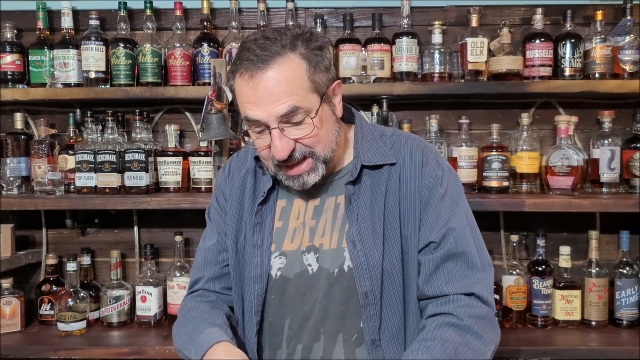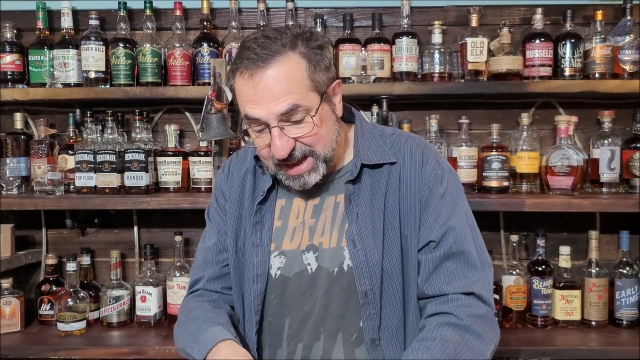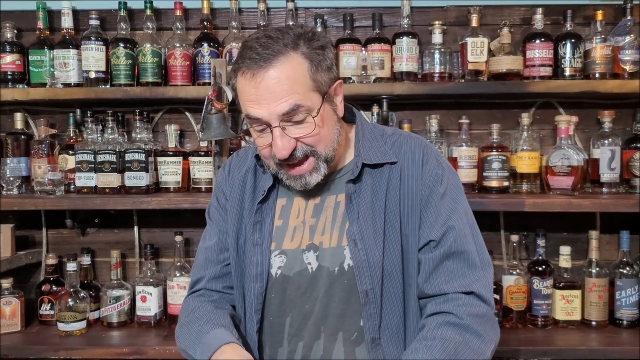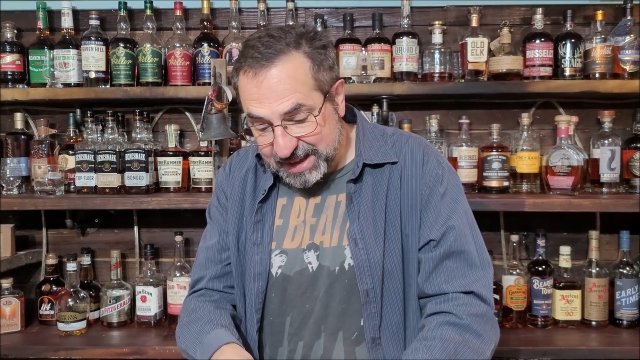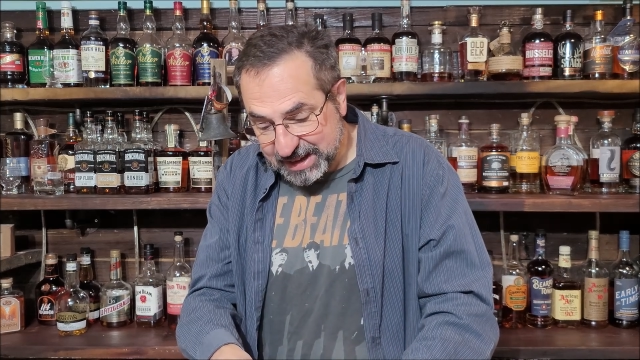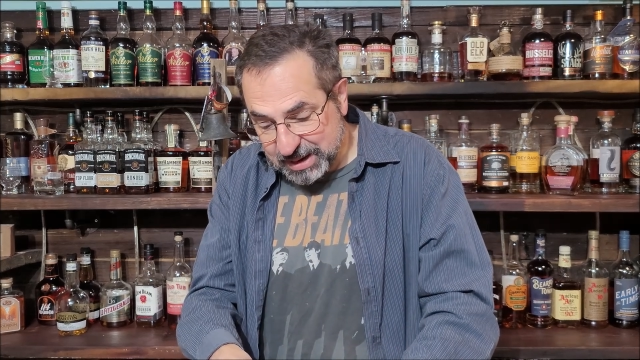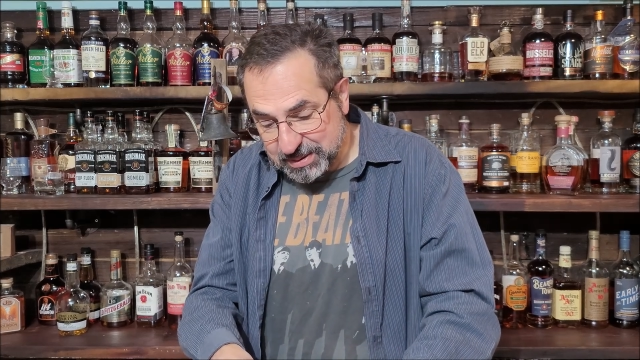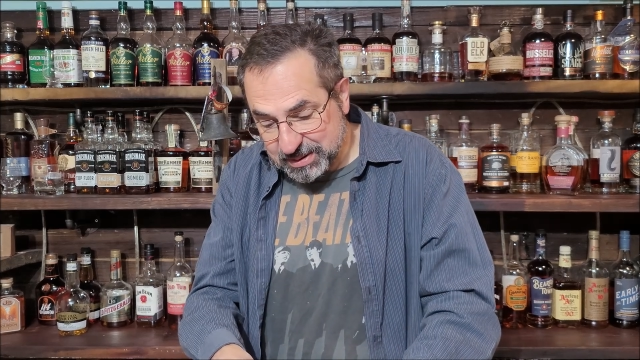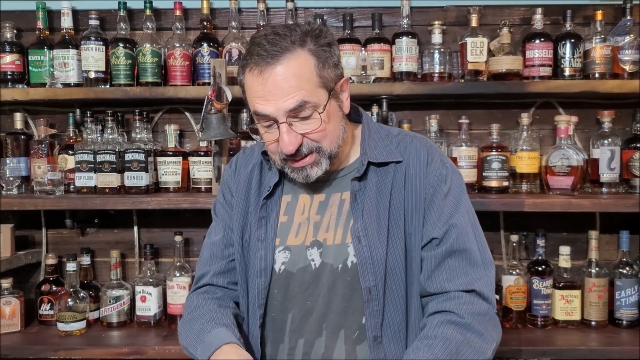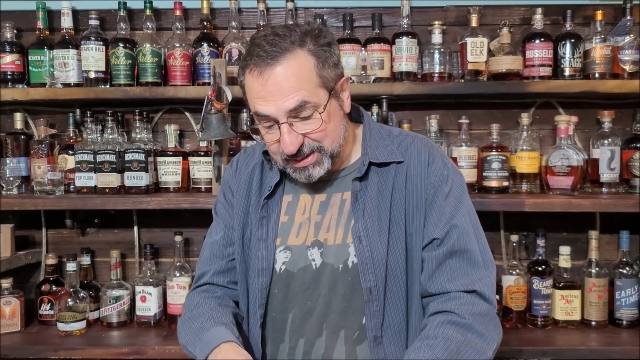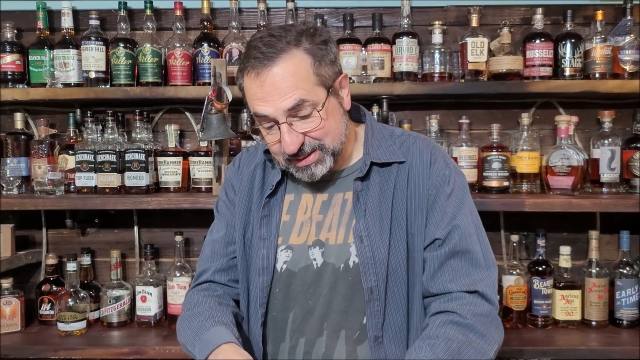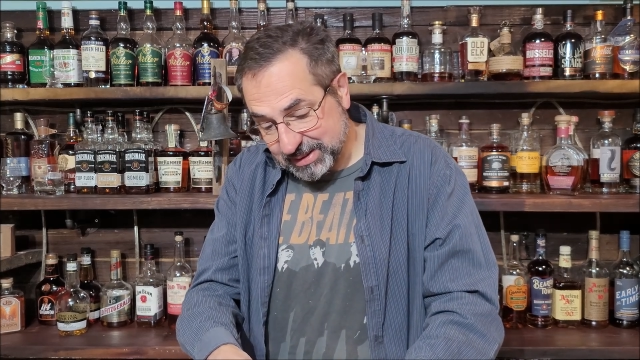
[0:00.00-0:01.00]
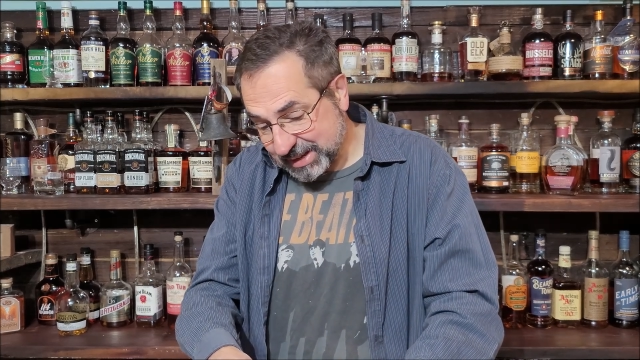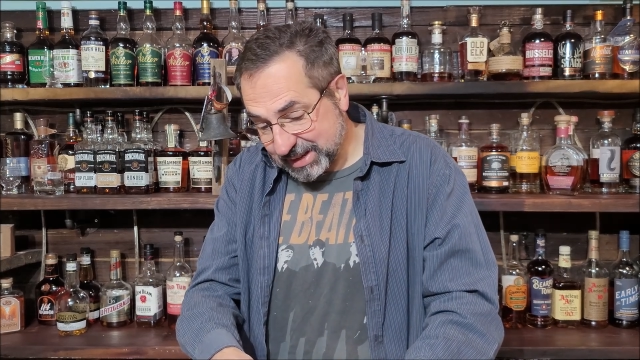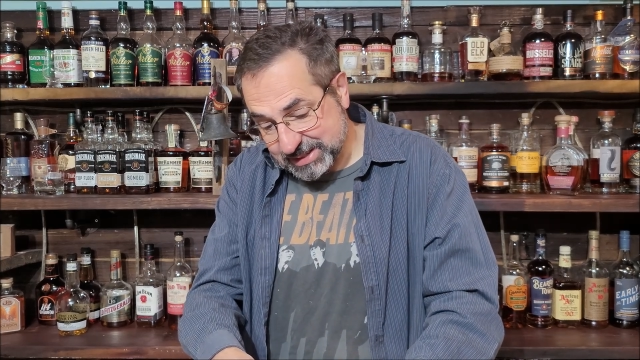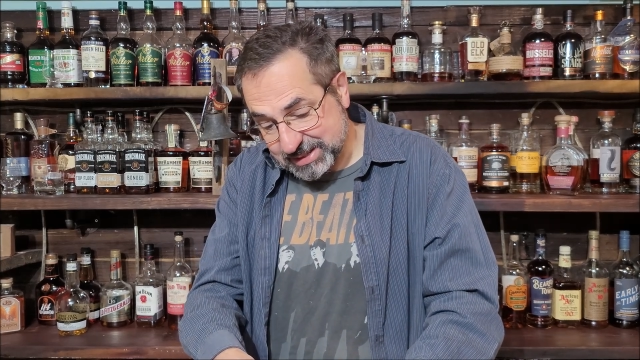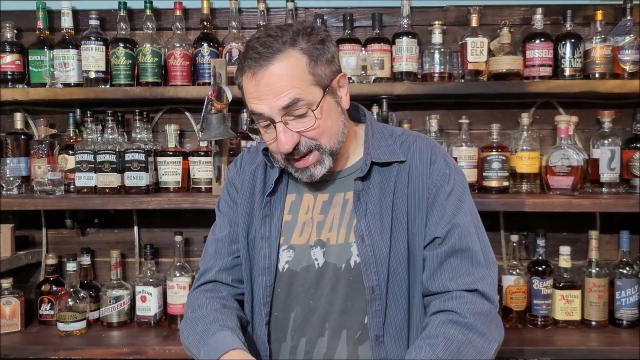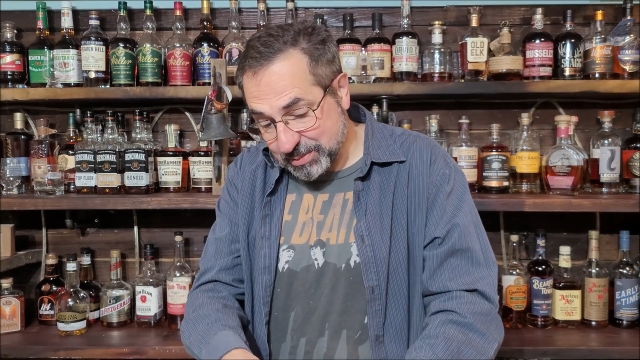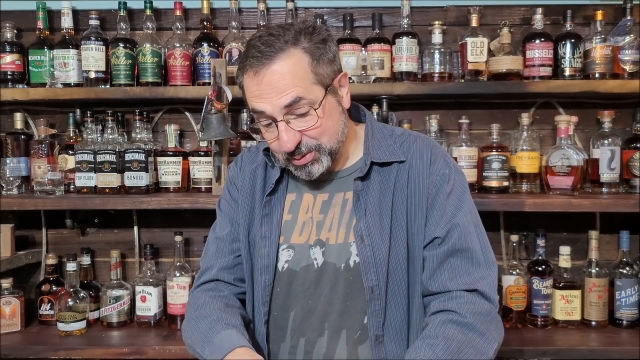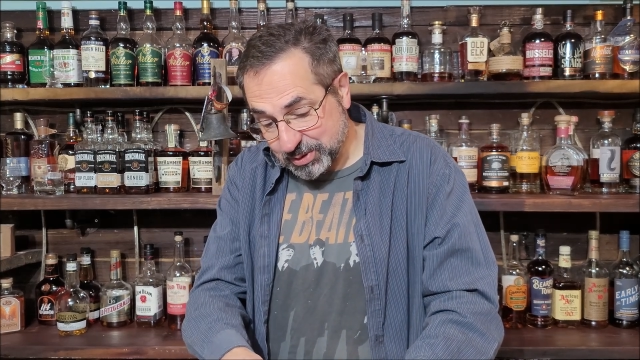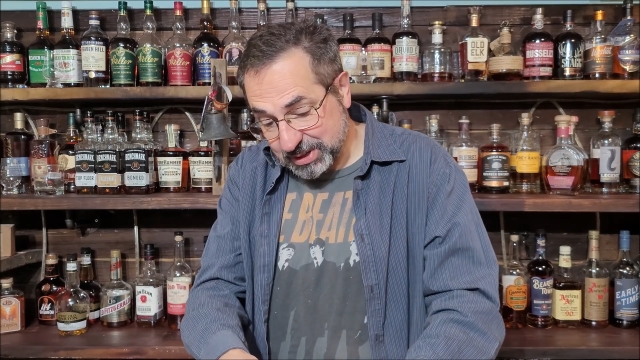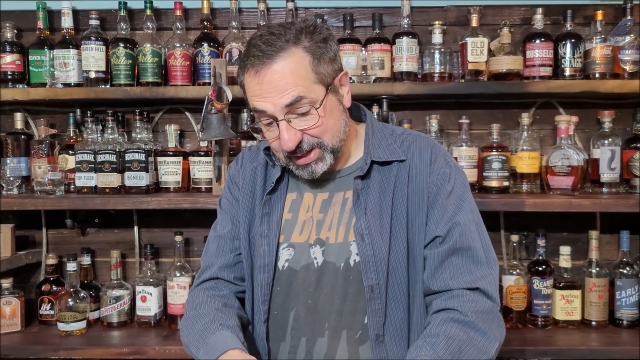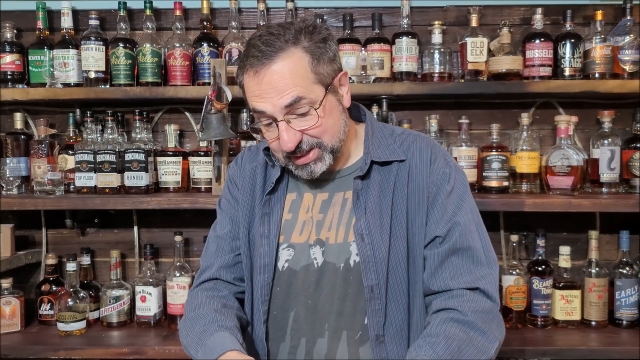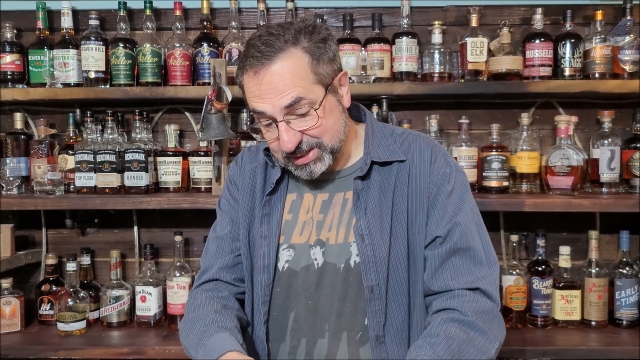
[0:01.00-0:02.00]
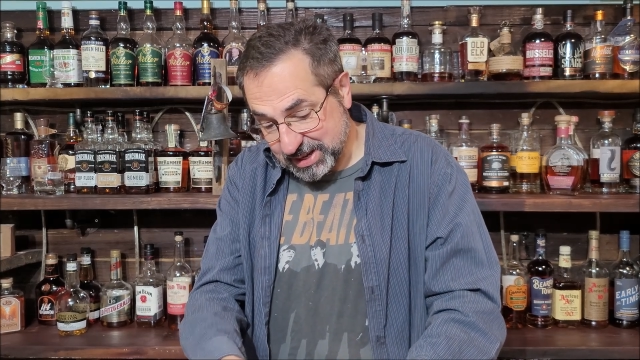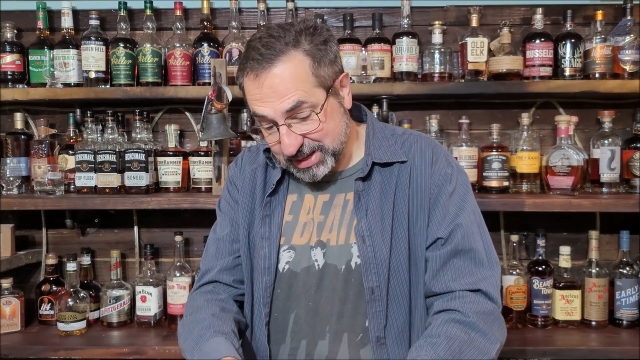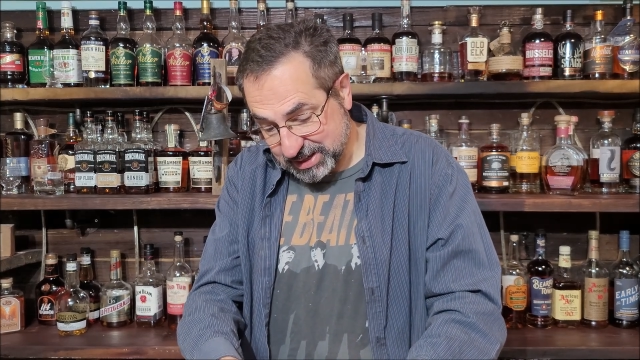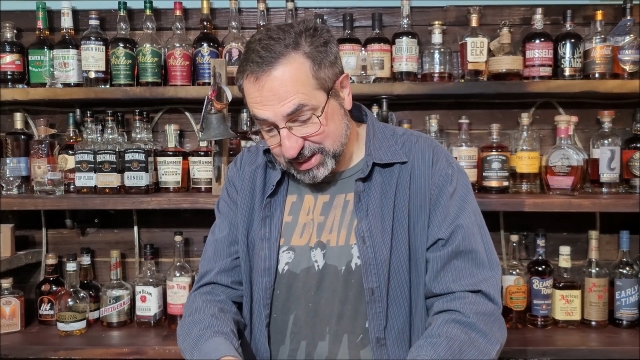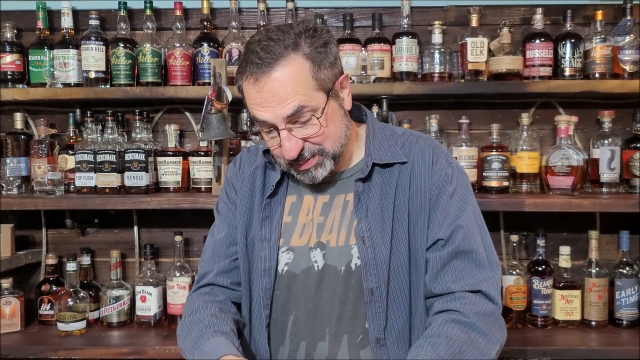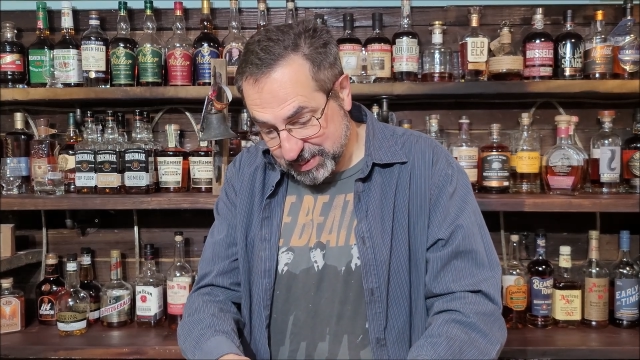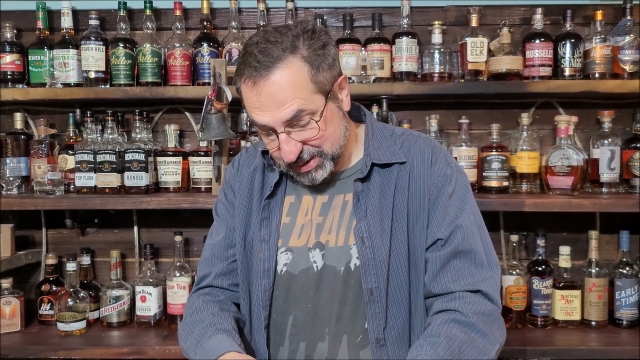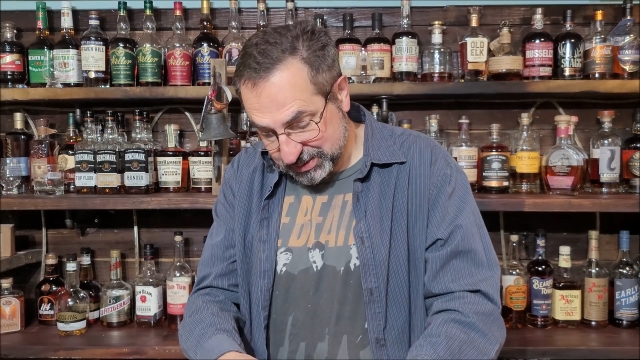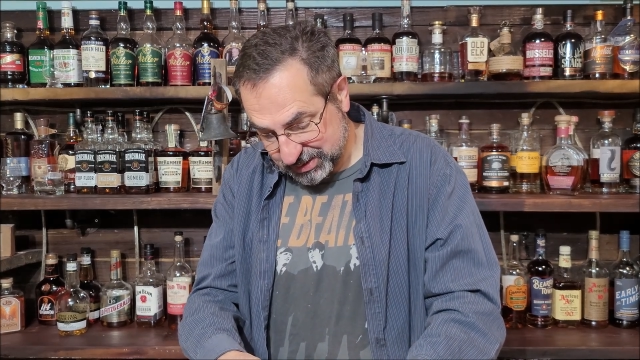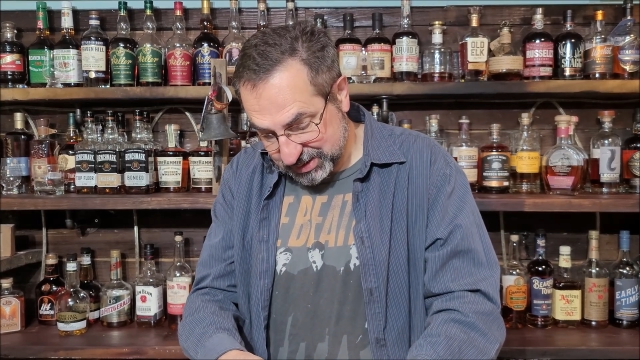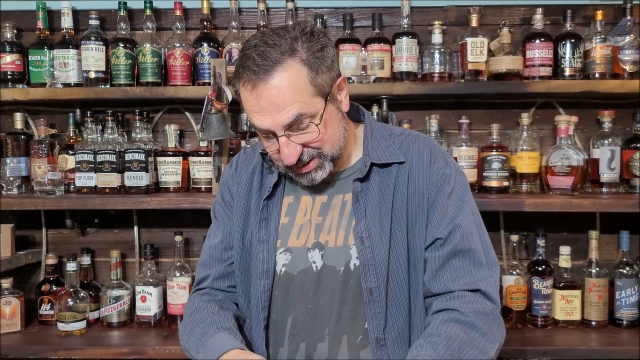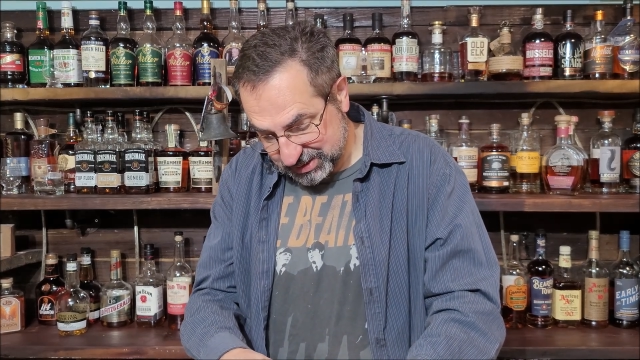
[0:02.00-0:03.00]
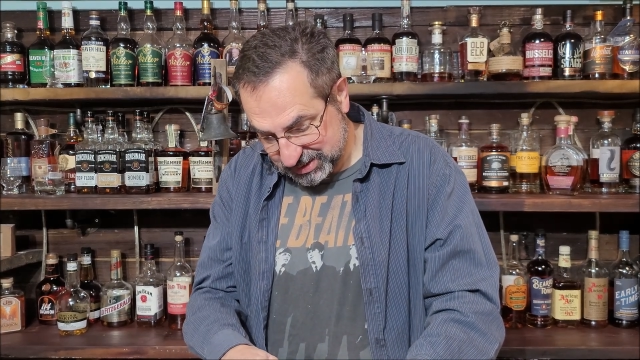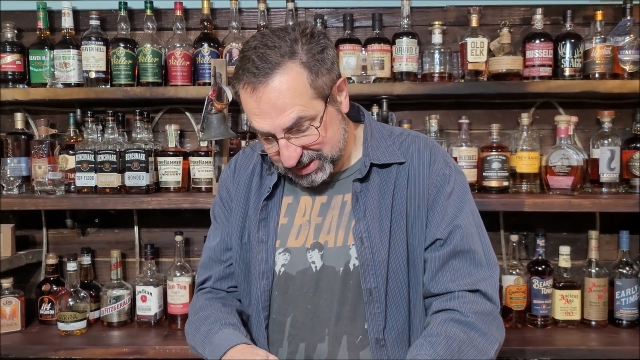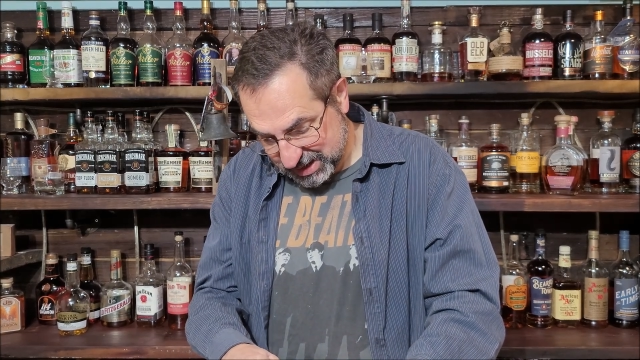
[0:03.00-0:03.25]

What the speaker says: And like I said, I'm really excited about this,